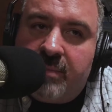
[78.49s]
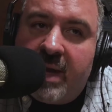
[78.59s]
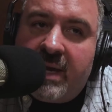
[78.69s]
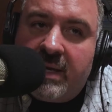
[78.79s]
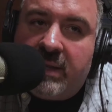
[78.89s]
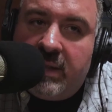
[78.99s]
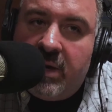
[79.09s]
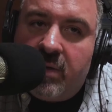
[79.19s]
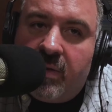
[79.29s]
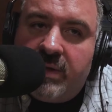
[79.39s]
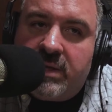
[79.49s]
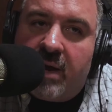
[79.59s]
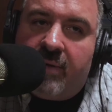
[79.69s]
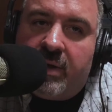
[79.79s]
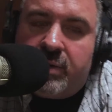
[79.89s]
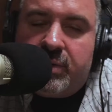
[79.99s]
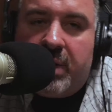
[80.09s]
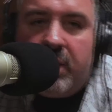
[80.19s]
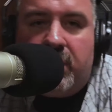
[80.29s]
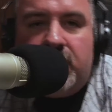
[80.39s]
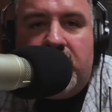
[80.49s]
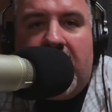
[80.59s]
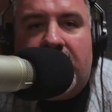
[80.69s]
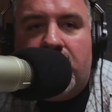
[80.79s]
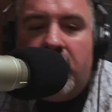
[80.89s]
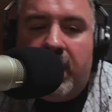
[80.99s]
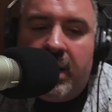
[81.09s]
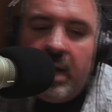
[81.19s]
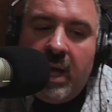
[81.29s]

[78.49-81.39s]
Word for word: make it clear that these gun violence restraining orders are not good.